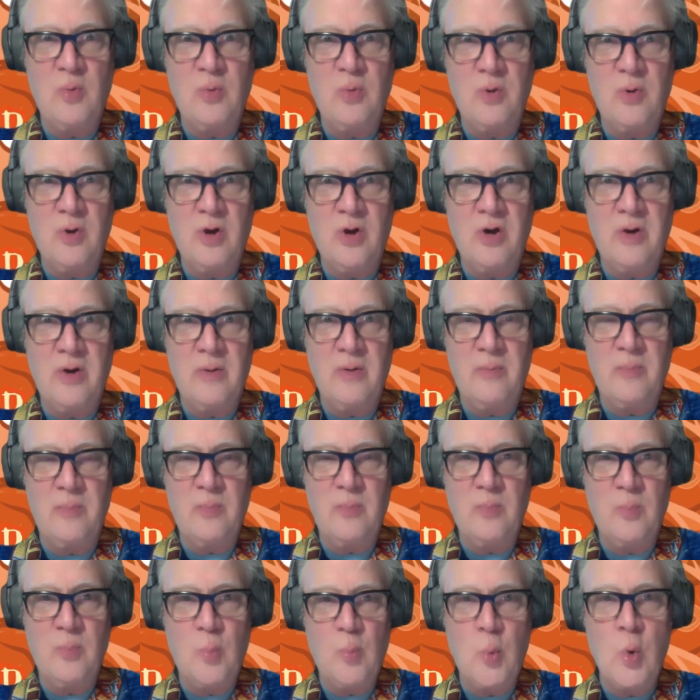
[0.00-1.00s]

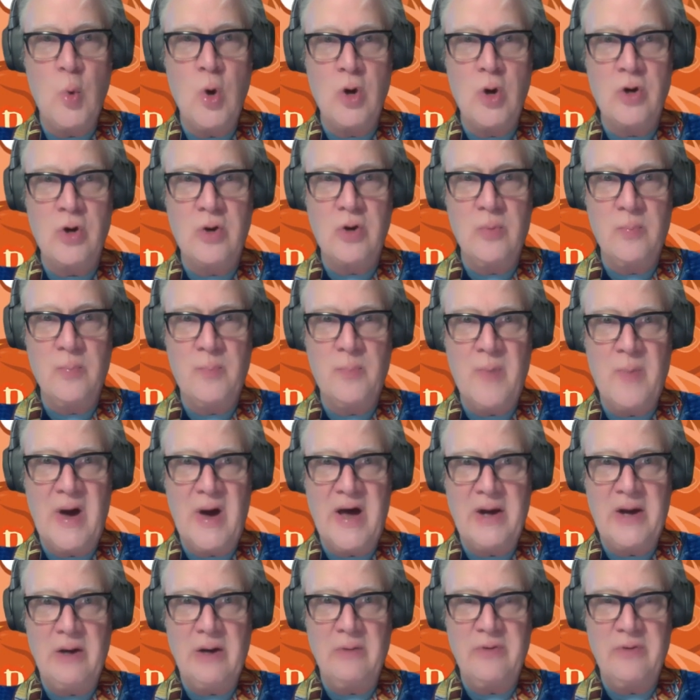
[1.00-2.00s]
work model,